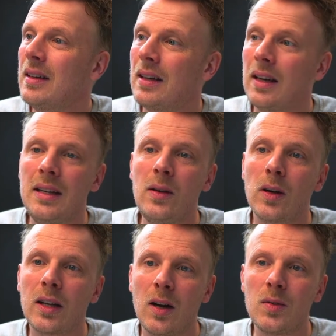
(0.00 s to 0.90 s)
a new
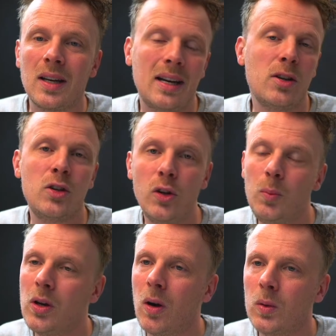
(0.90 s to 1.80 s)
account. I assume
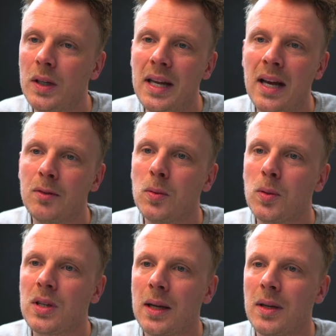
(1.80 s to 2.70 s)
you already have Google
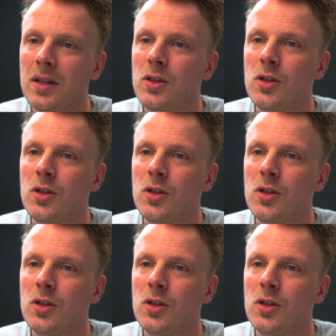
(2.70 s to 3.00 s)
Tag Manager.